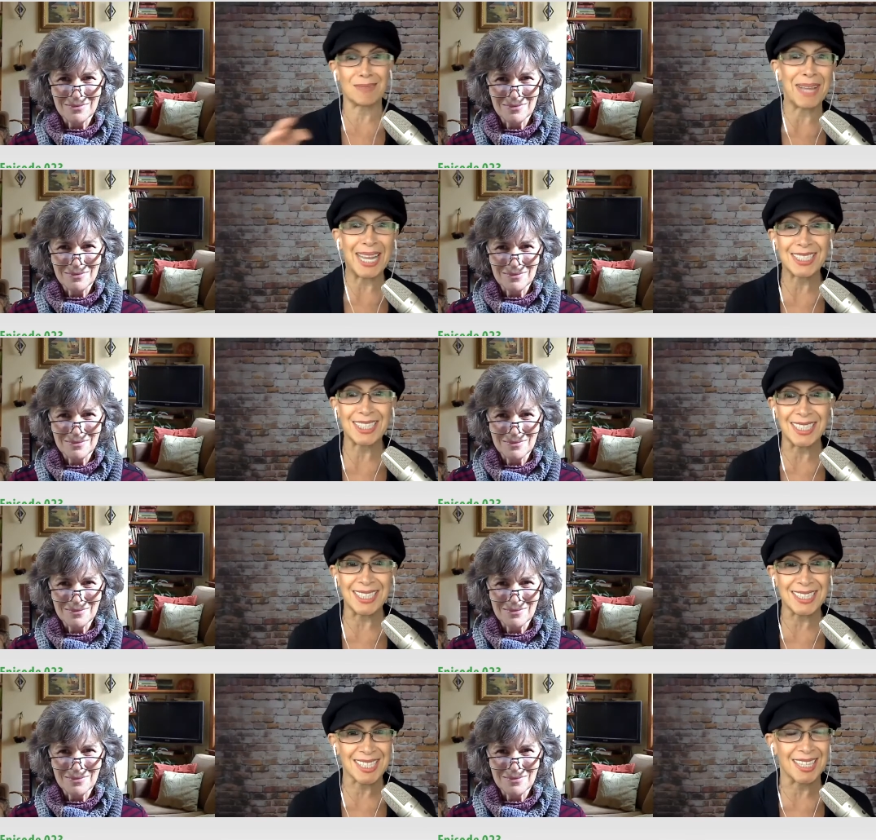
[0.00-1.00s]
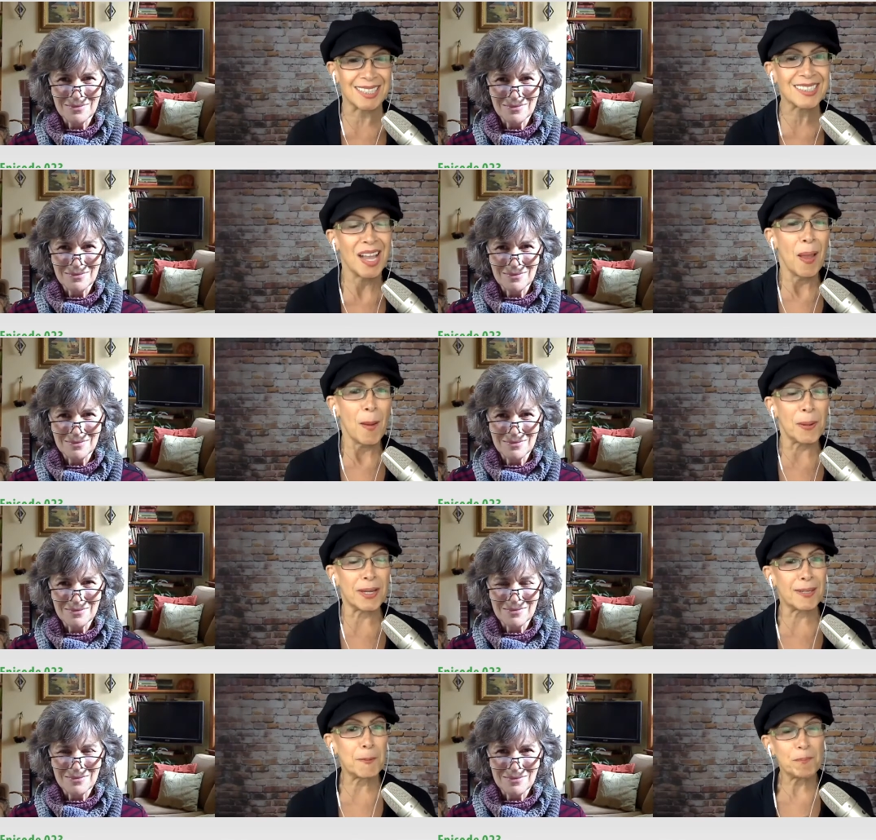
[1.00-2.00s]
Speaker 1: imagine these things.
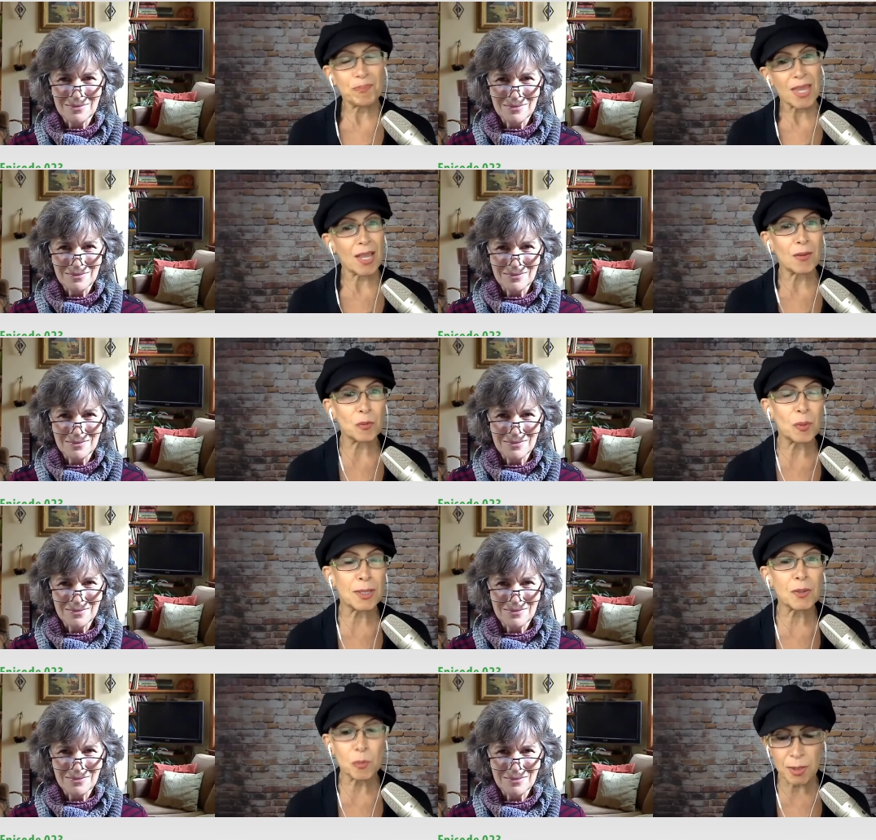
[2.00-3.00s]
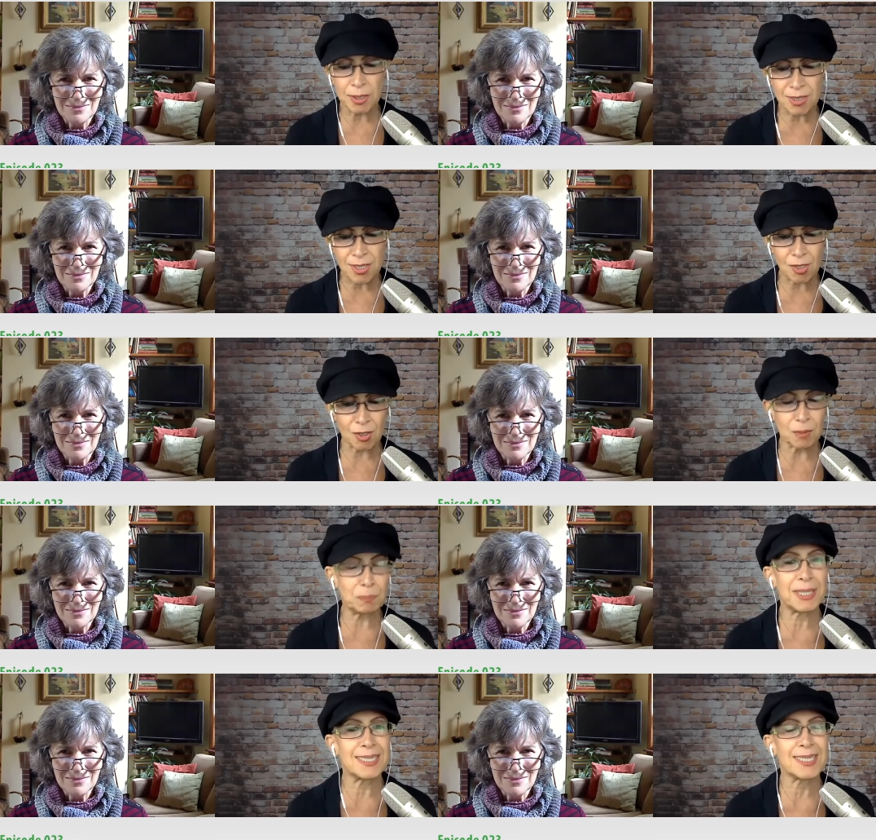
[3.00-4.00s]
But where where's a good
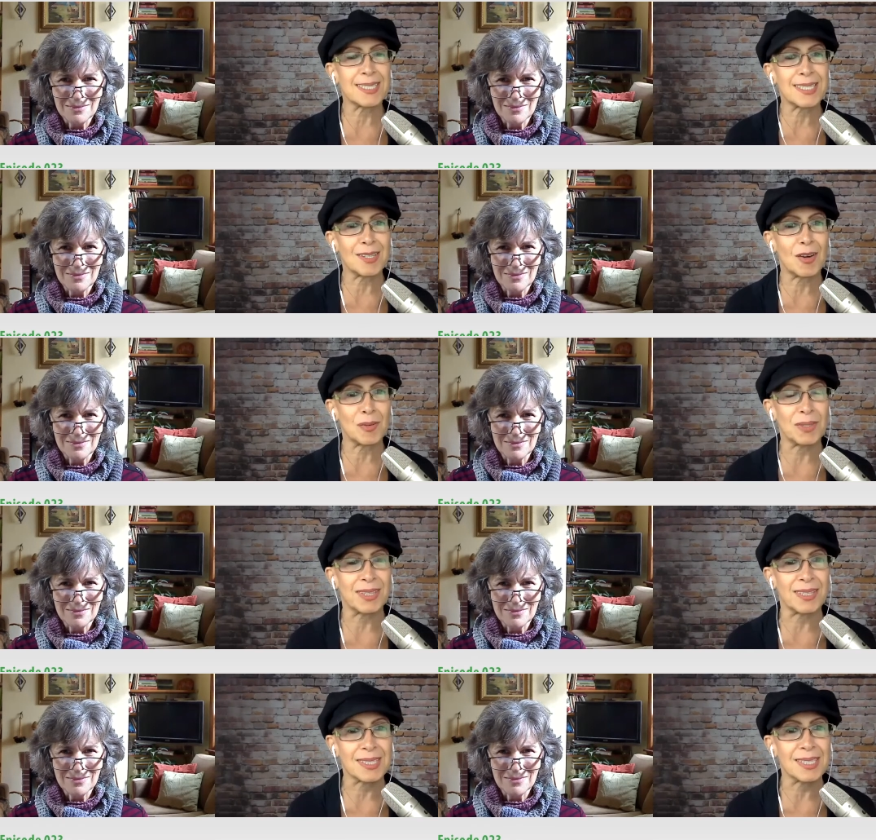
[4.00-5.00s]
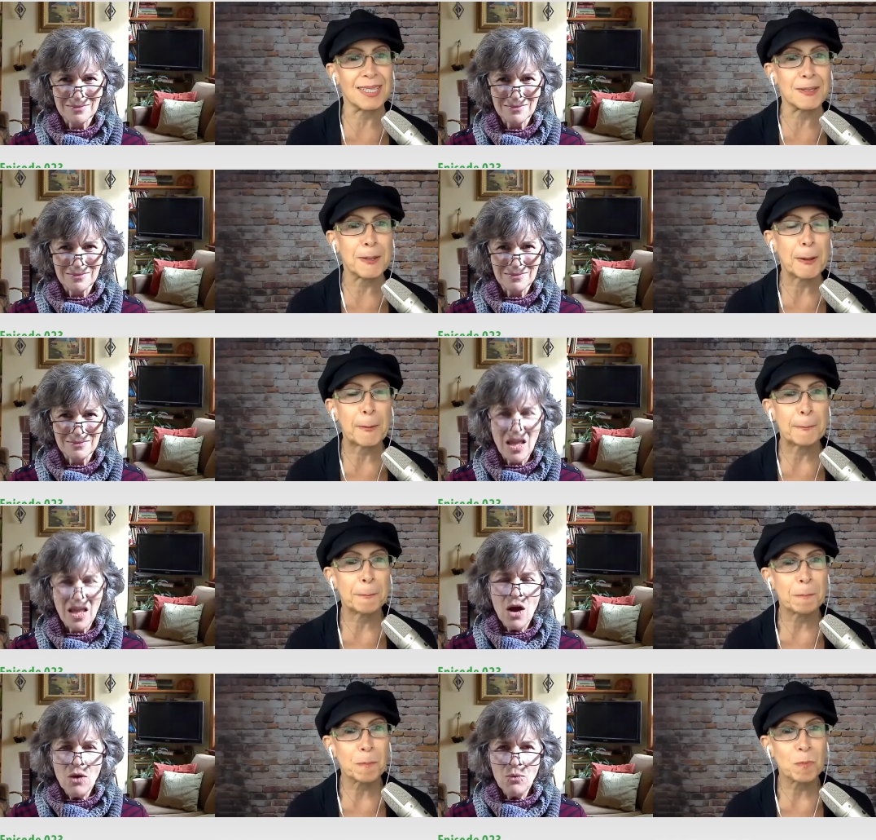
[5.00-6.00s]
place to start with this, Lynn?
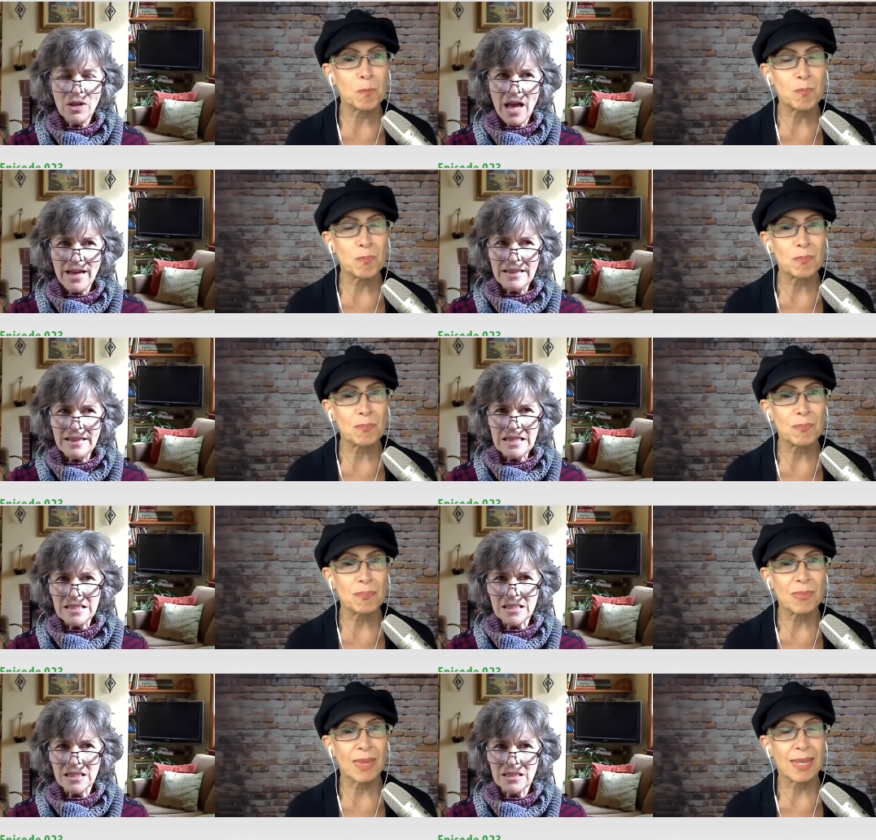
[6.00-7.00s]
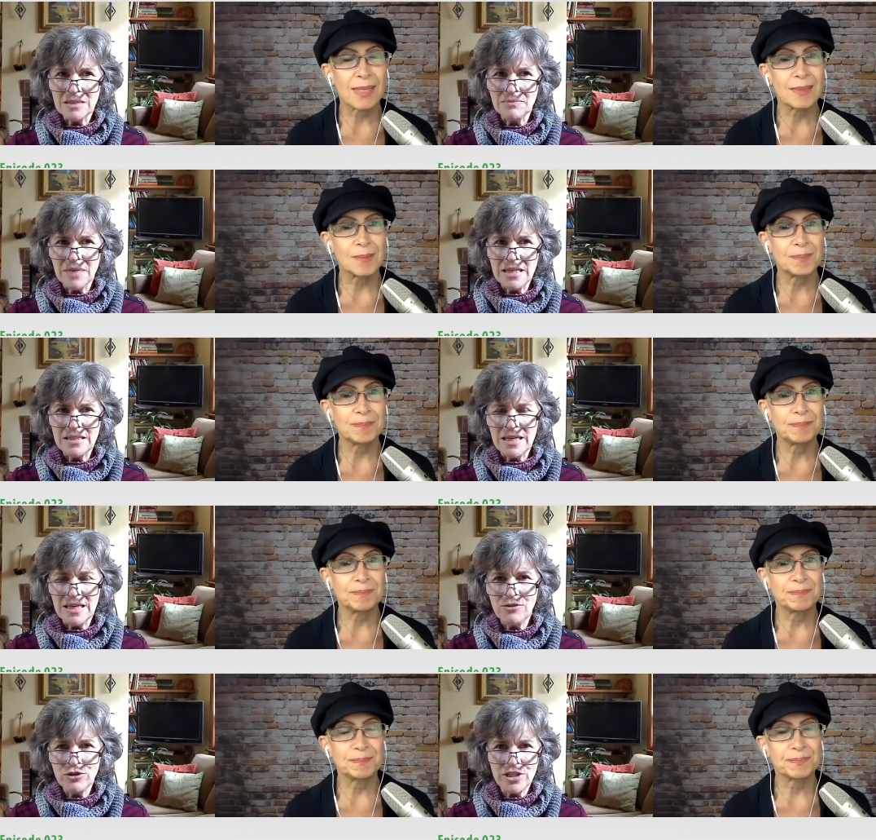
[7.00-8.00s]
Speaker 2: Well, I think it's um, it's
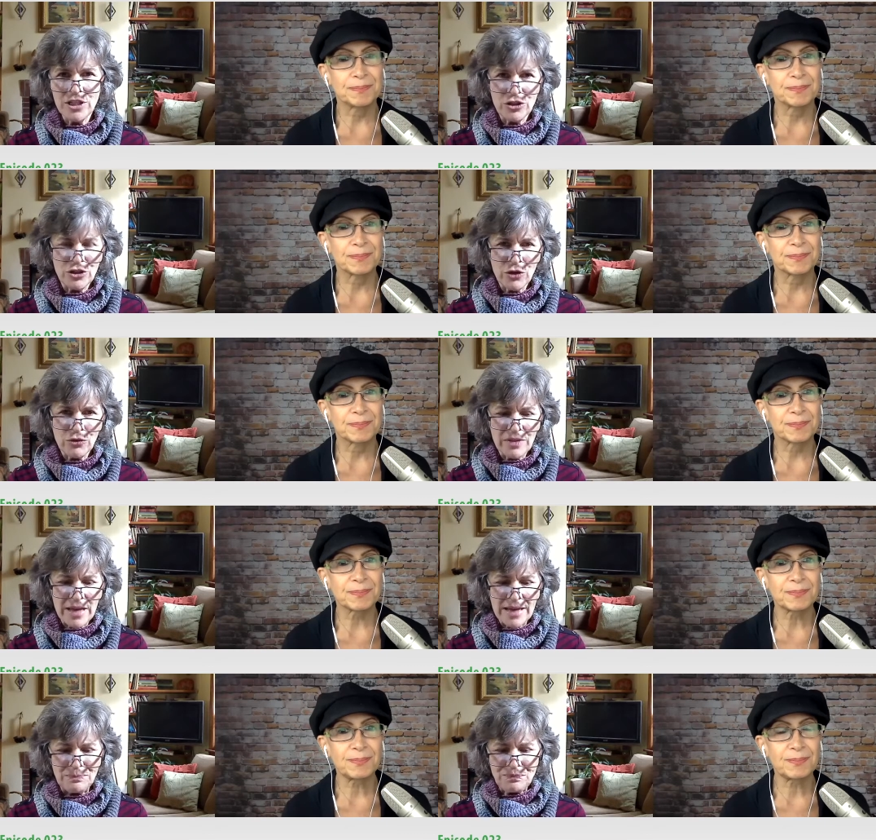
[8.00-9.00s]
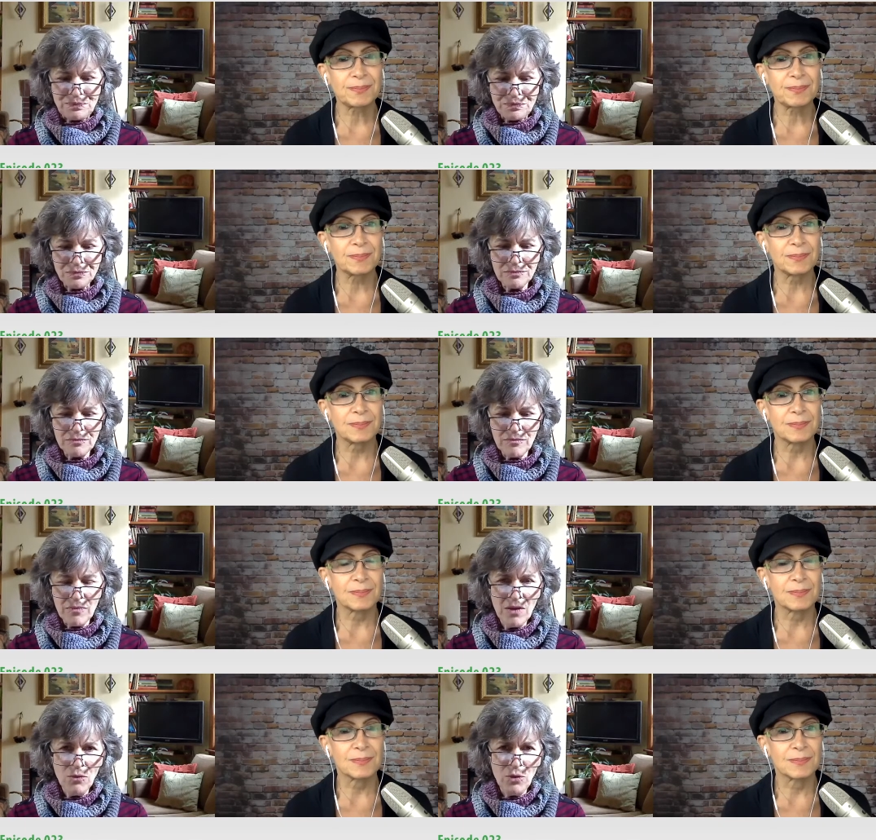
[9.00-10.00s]
interesting to note that
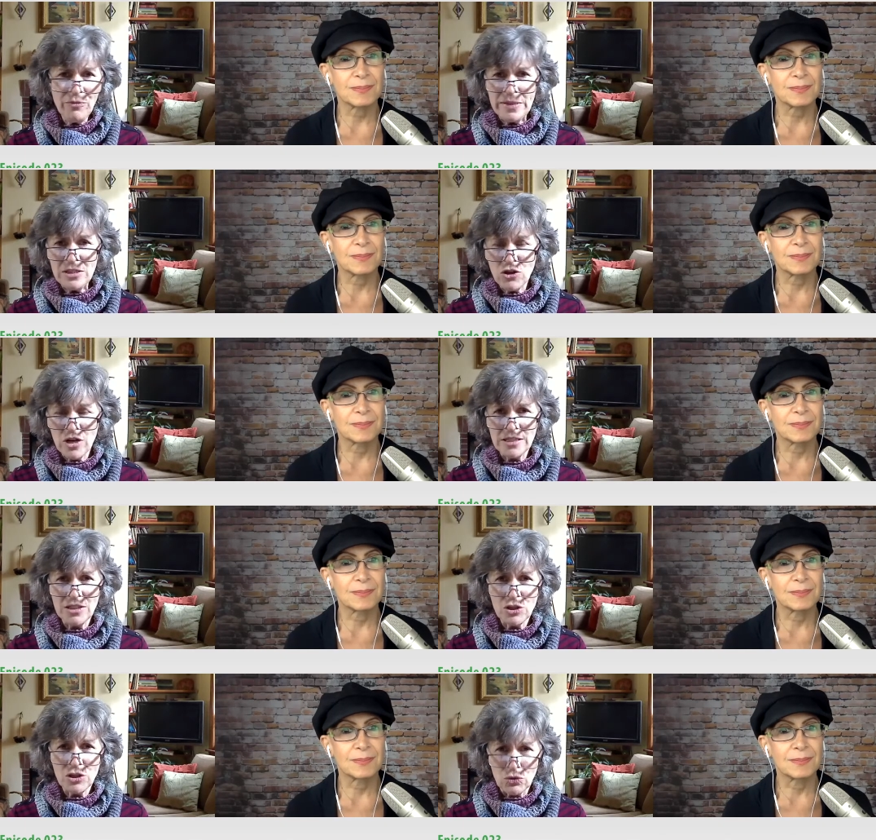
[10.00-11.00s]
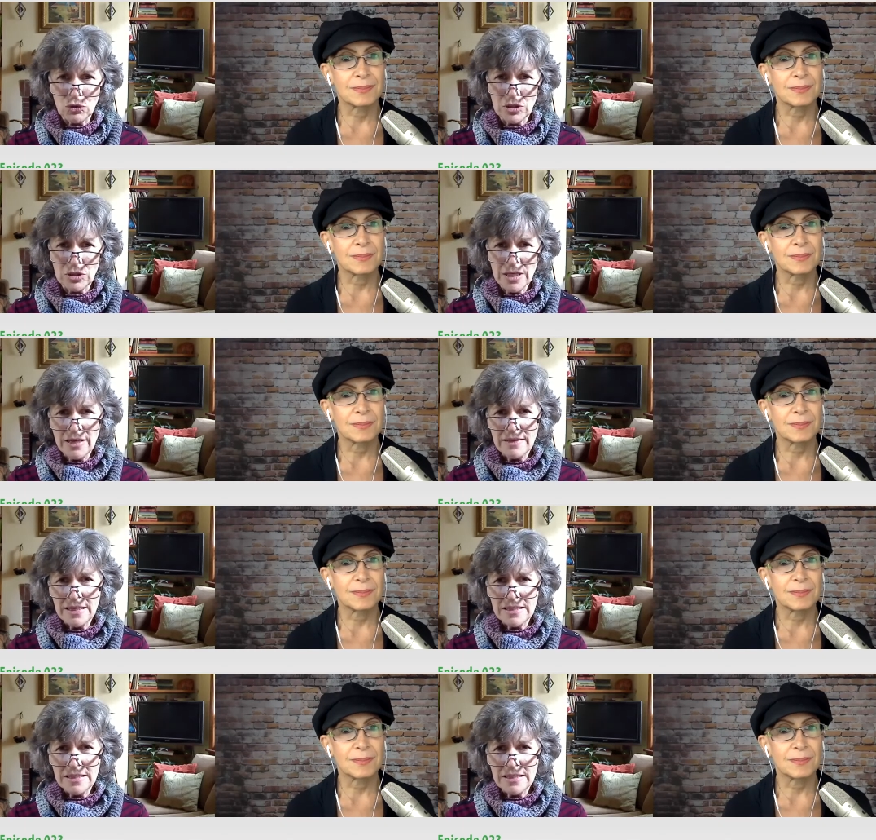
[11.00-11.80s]
we've been taught in school that